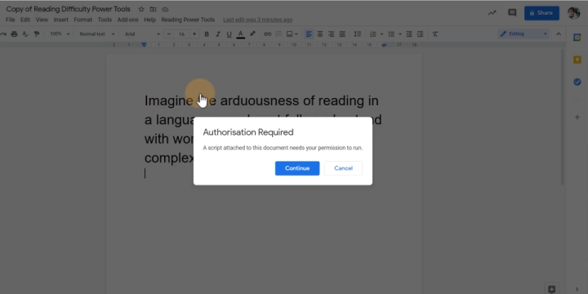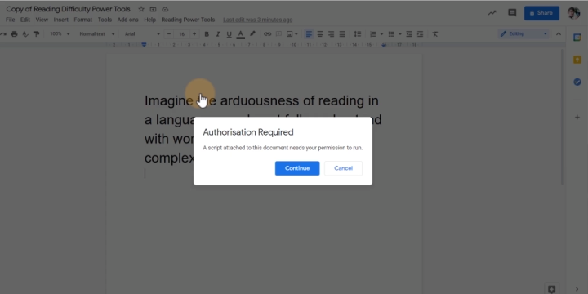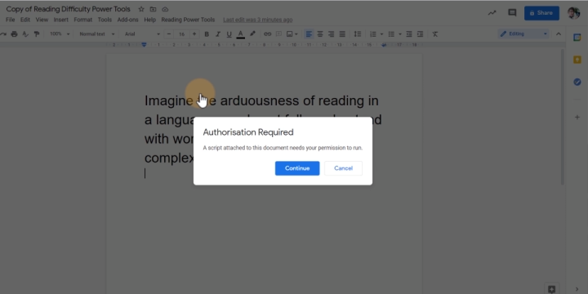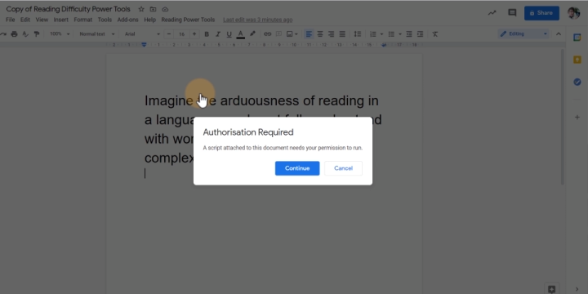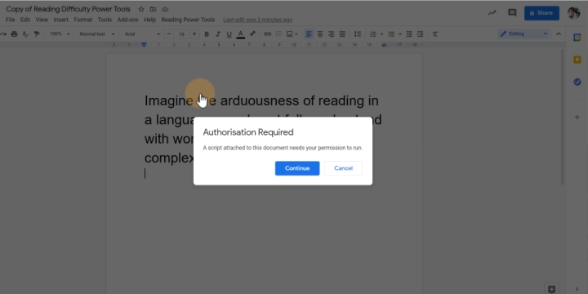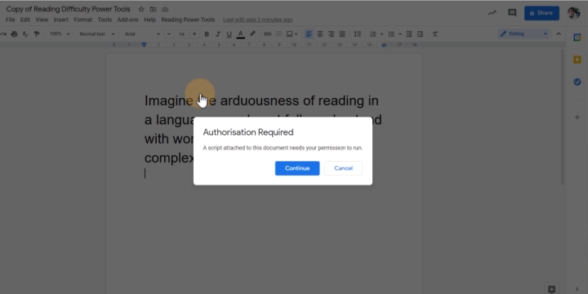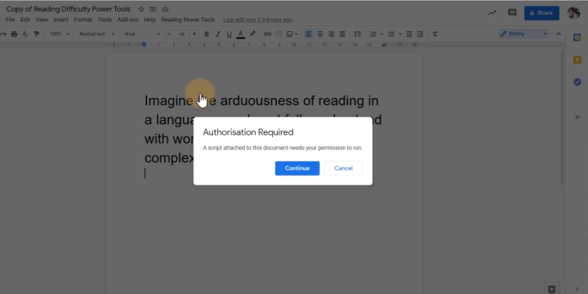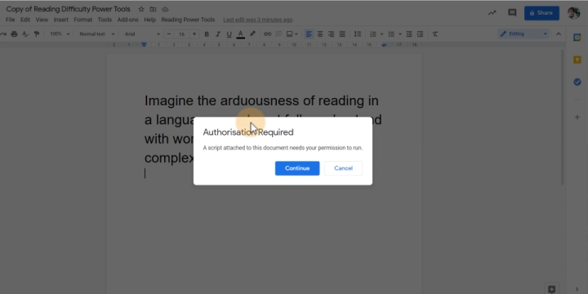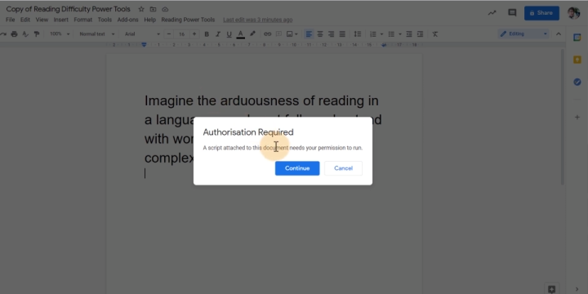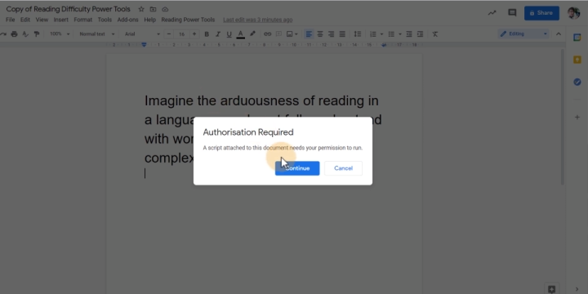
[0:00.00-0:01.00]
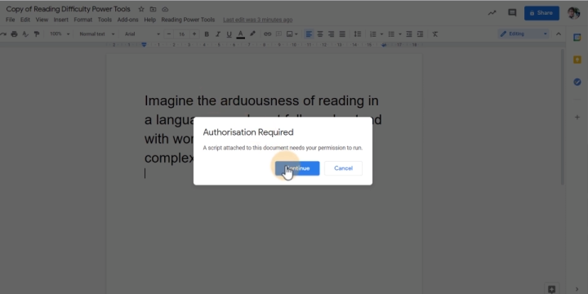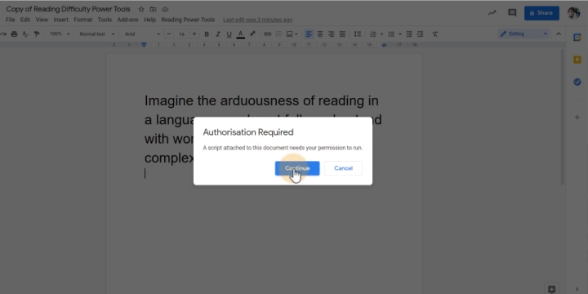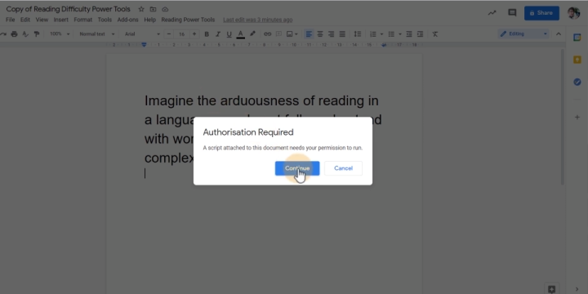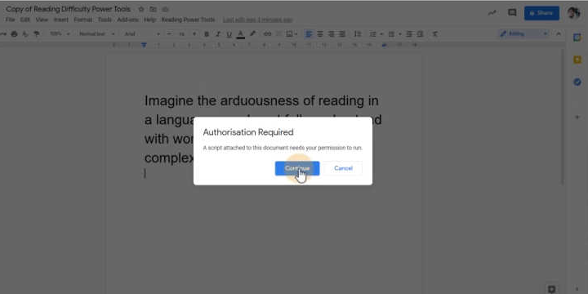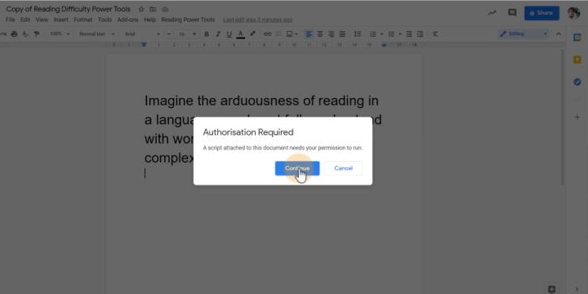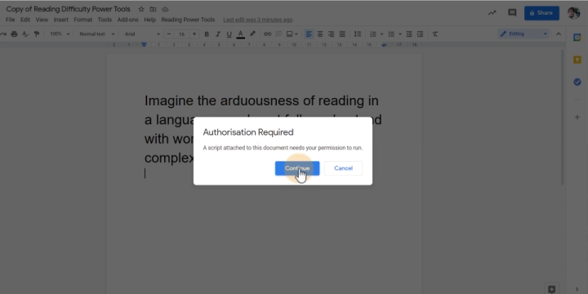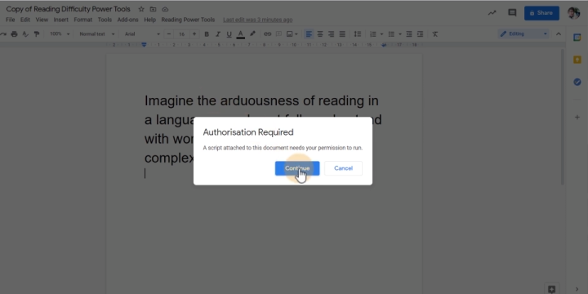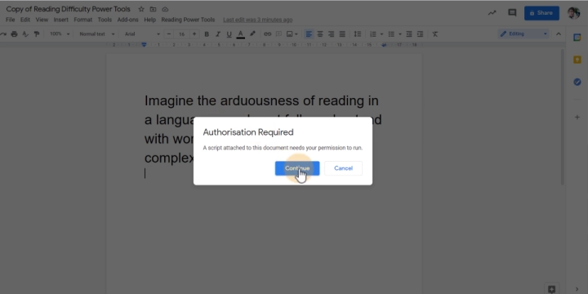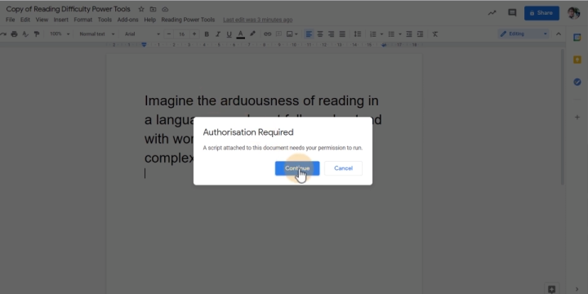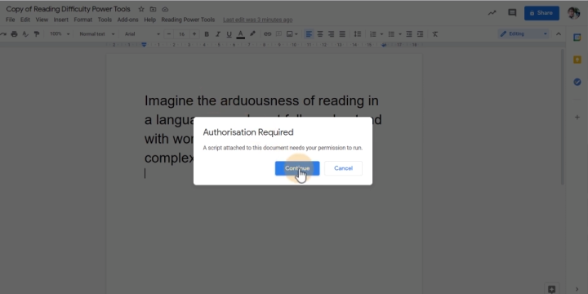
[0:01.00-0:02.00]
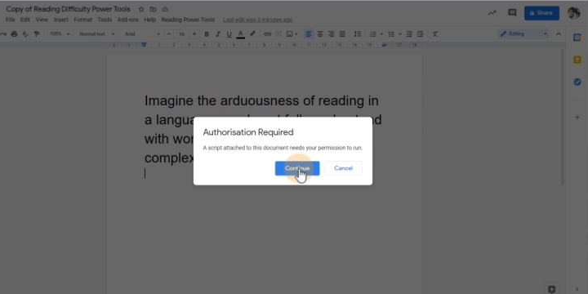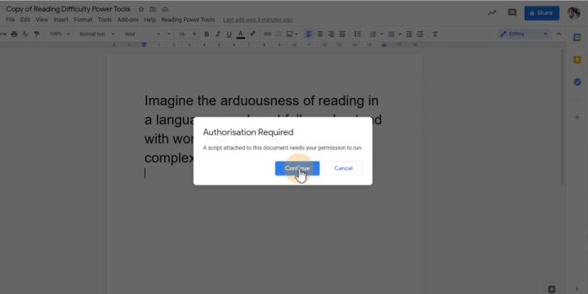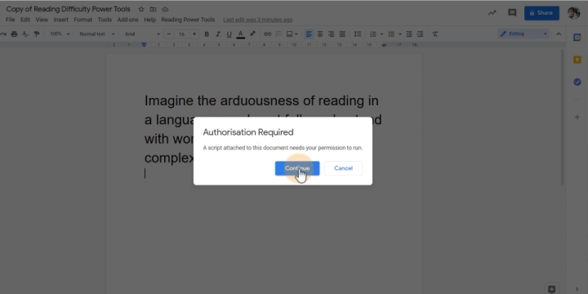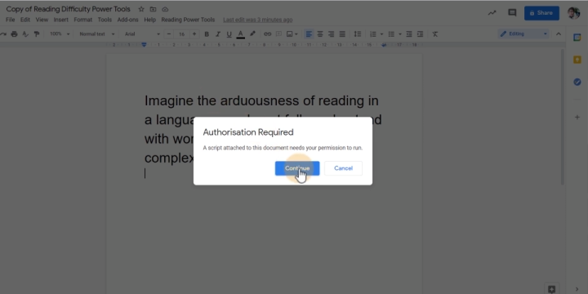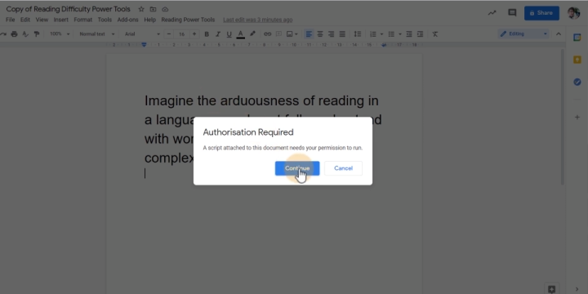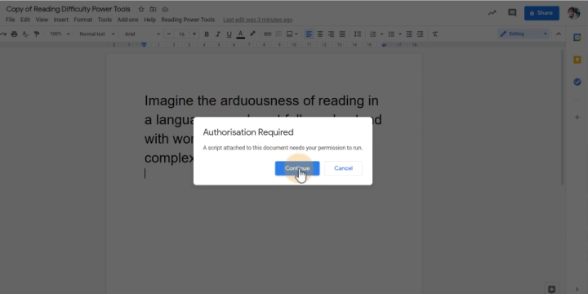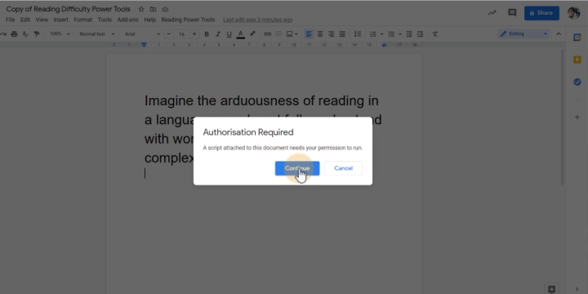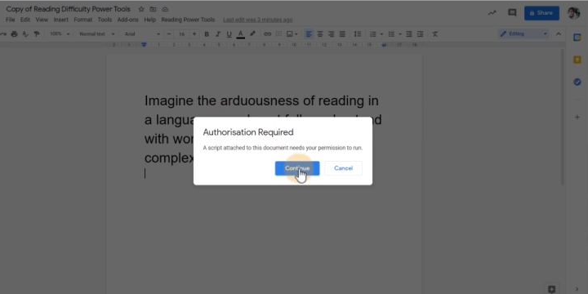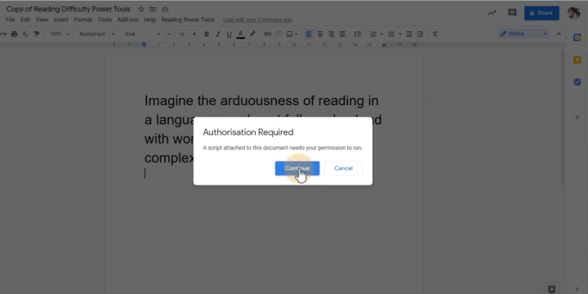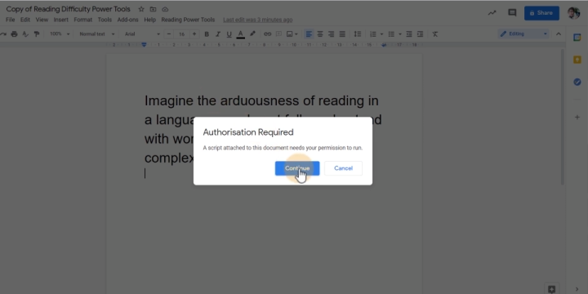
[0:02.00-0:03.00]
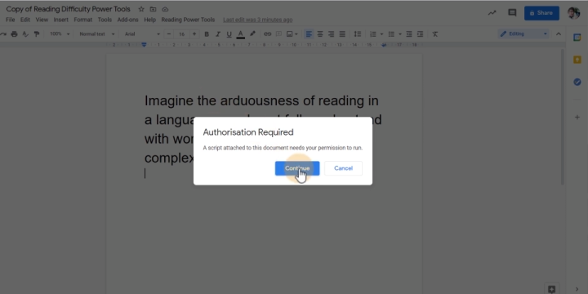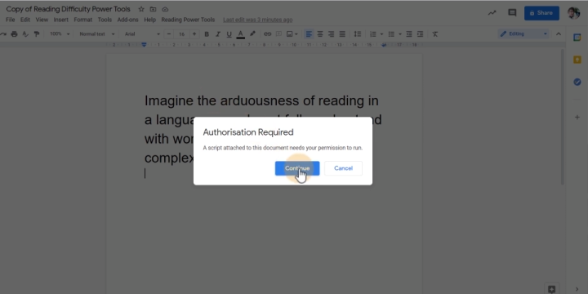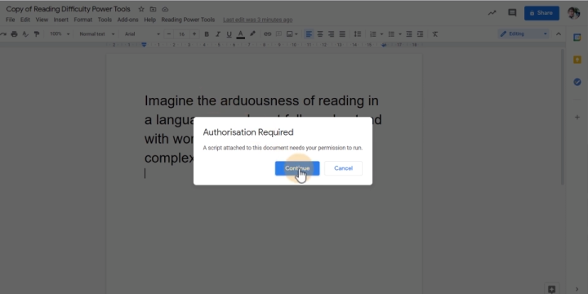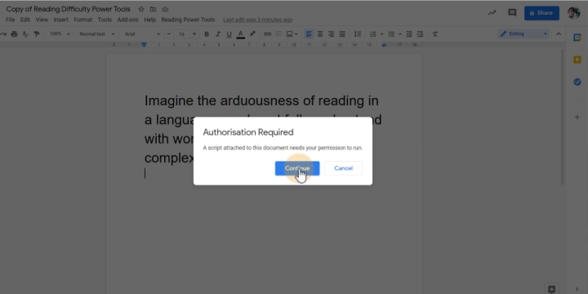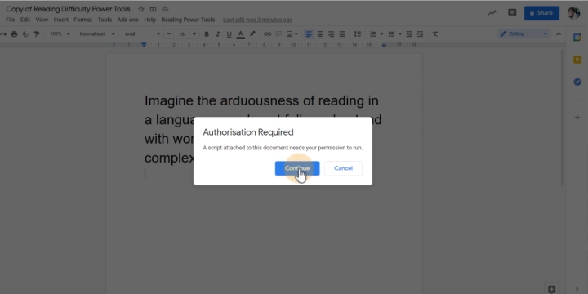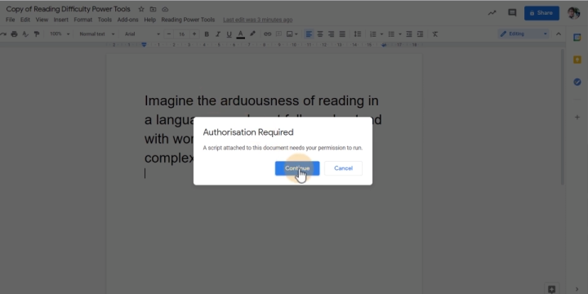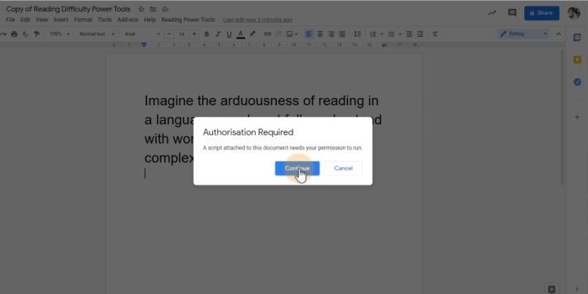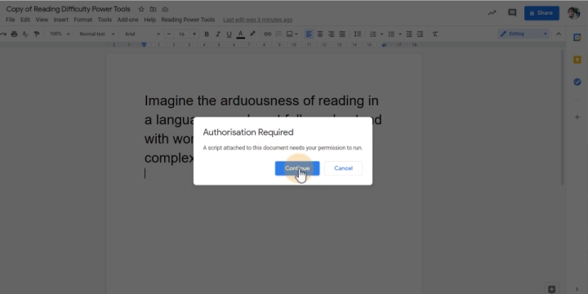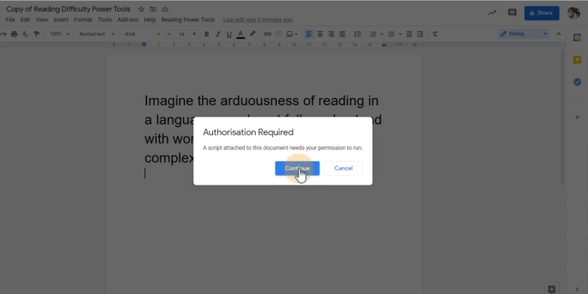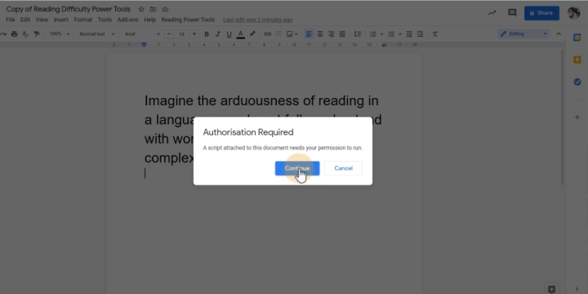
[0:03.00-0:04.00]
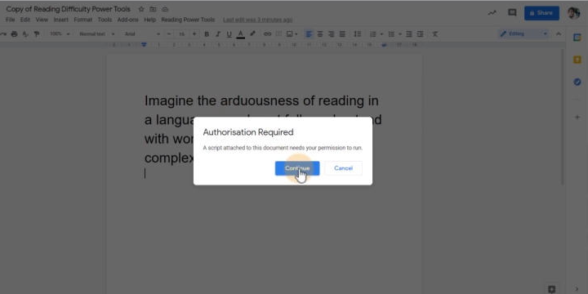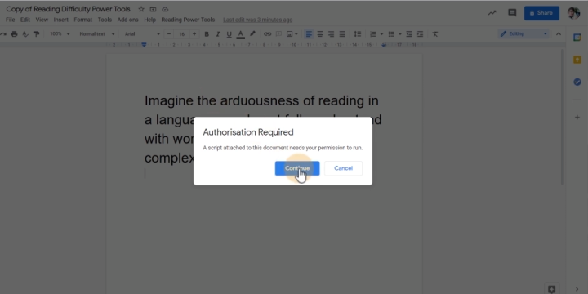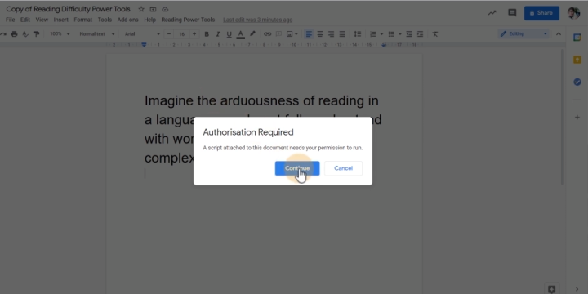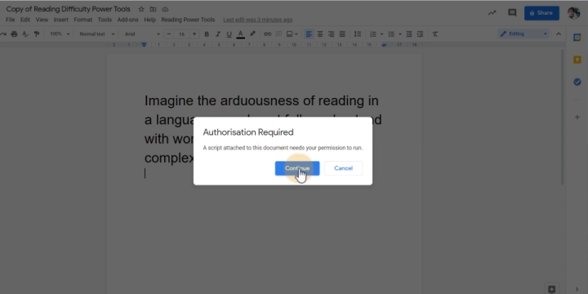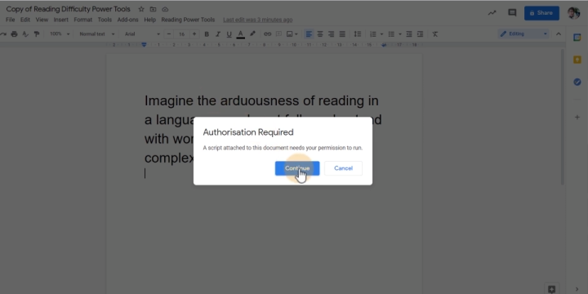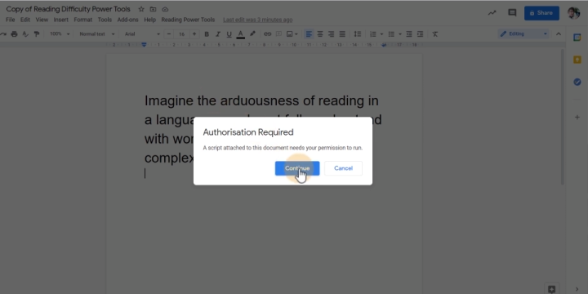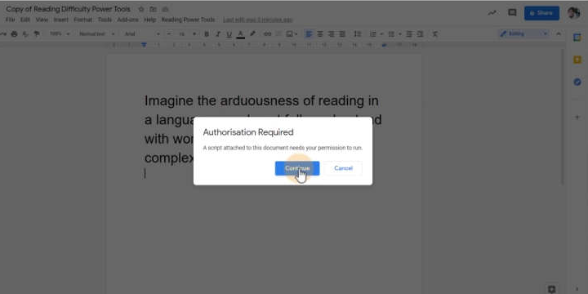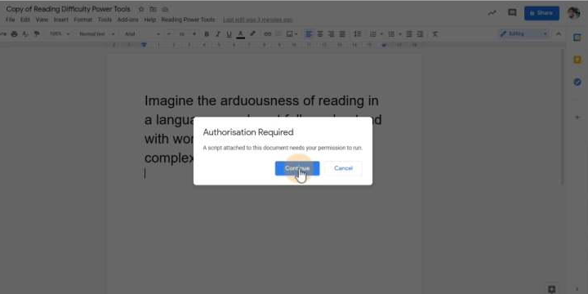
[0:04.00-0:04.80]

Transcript: [unreadable: no face in view]